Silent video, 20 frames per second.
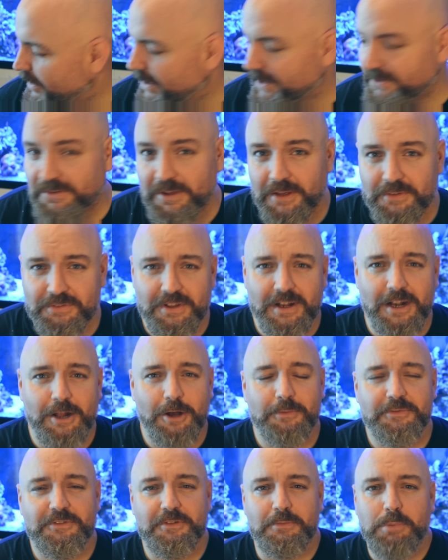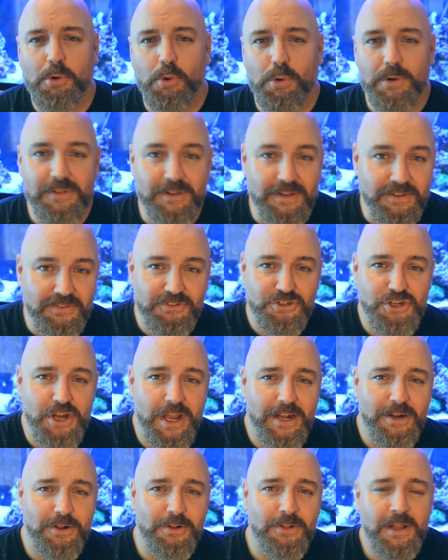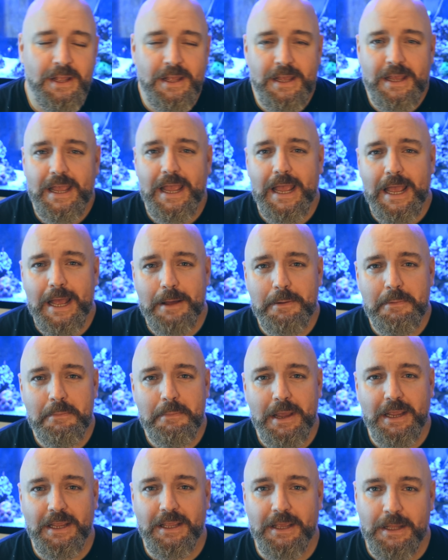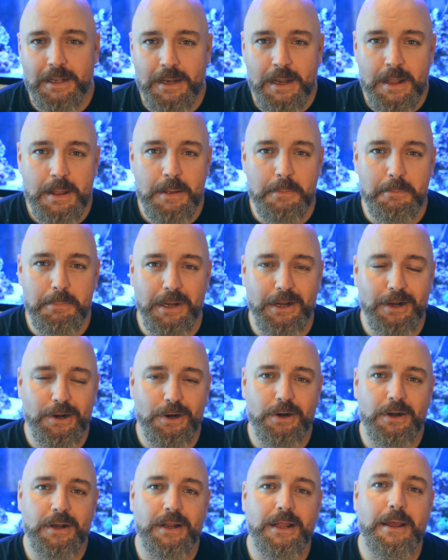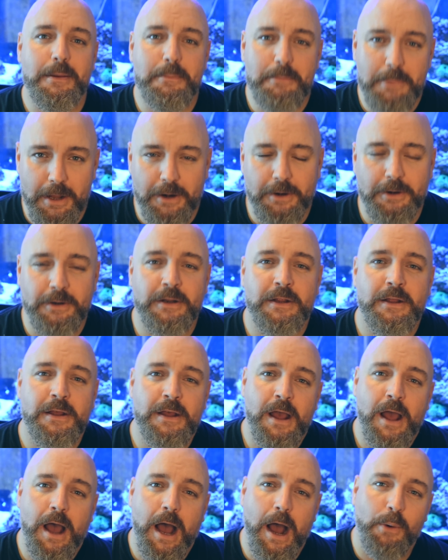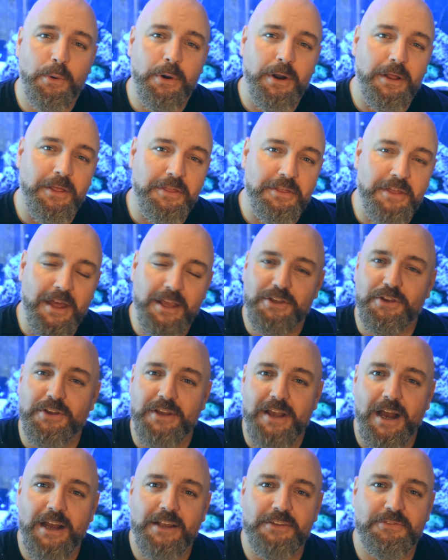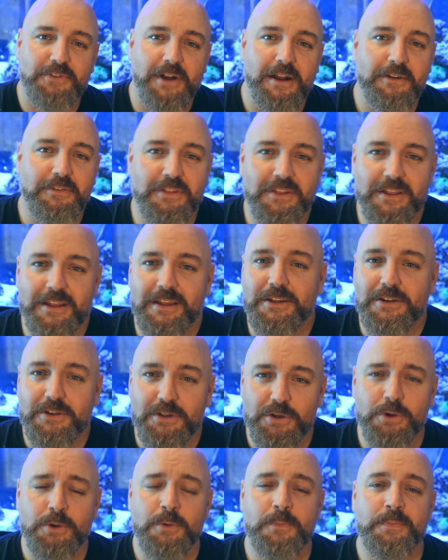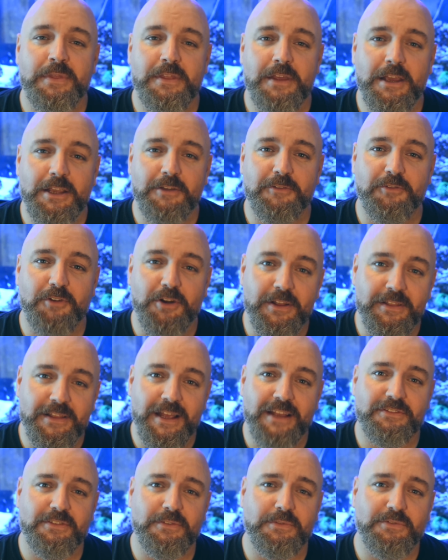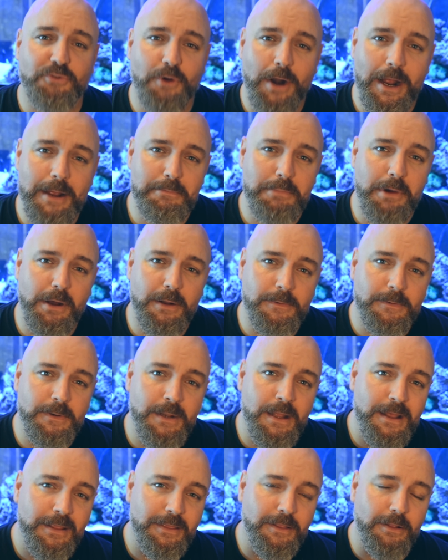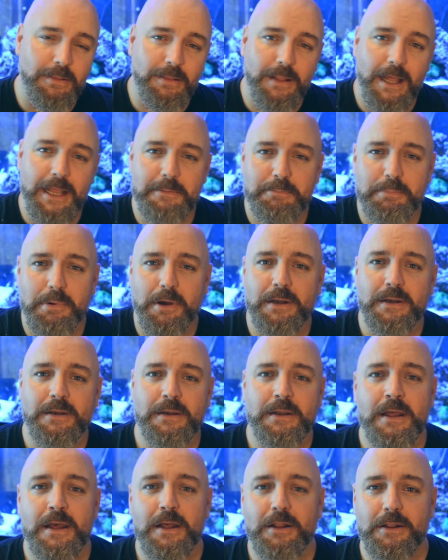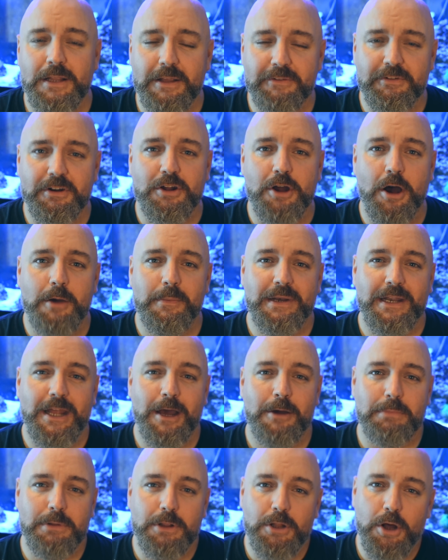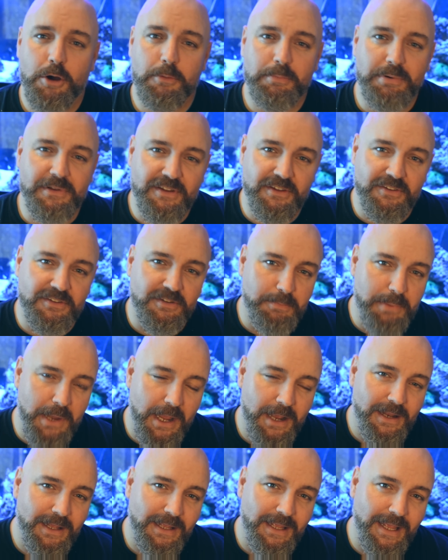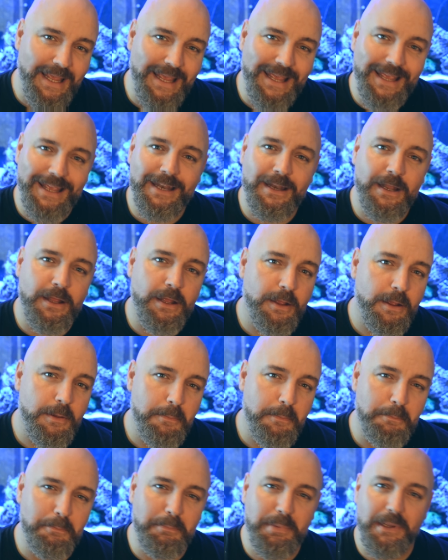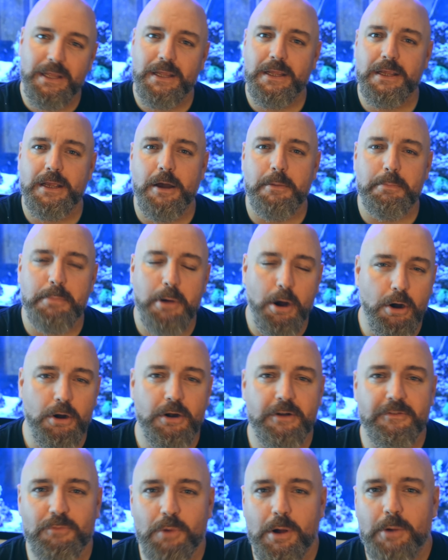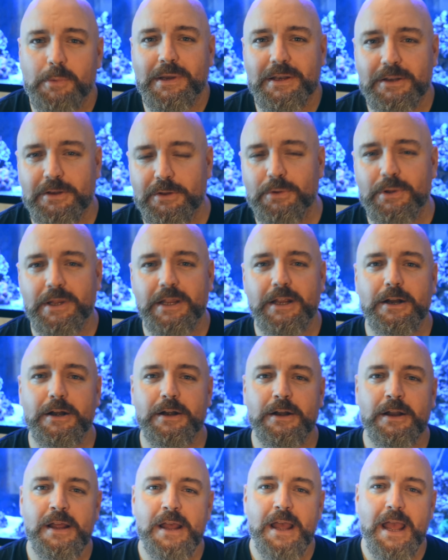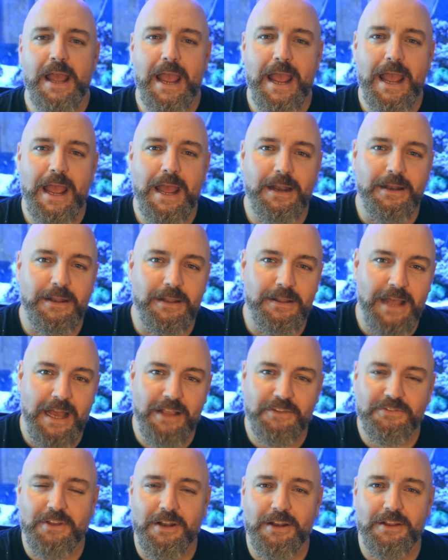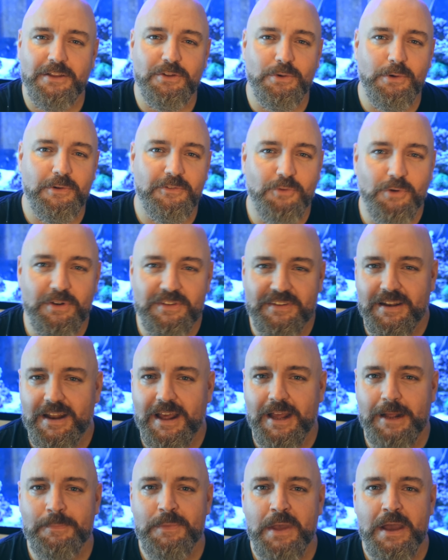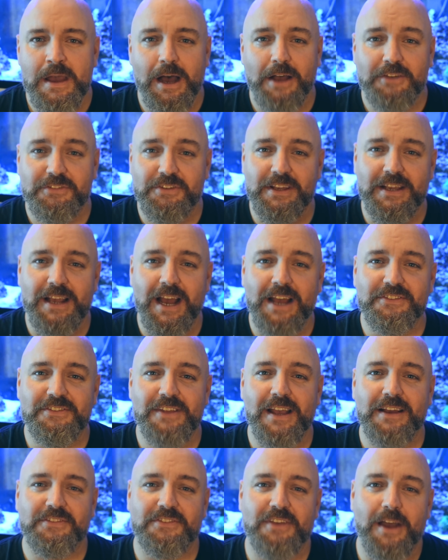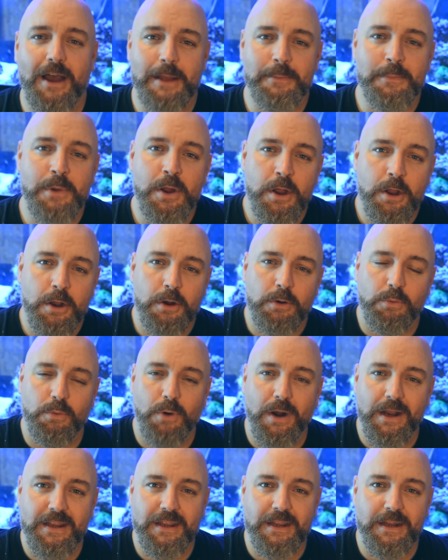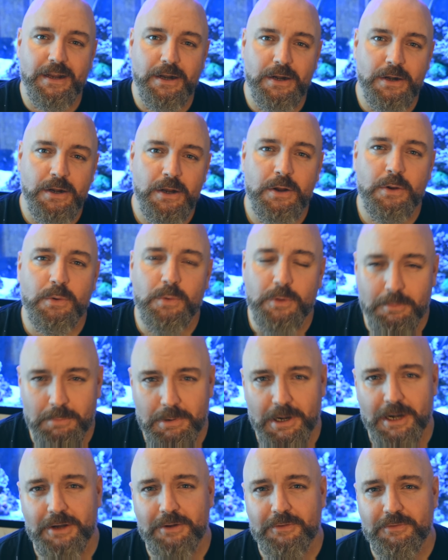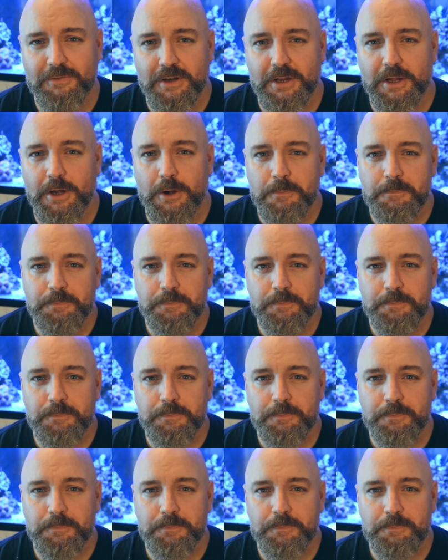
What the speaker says: that stuff's gonna help support this channel and make it bigger and better. I want to thank you guys for everything that you do. Thank you for hitting that subscribe button, the like button, leaving a comment down below, participating in being a part of what we do here. And that's going to do it for today. I'll see you guys next time right here with a brand new video.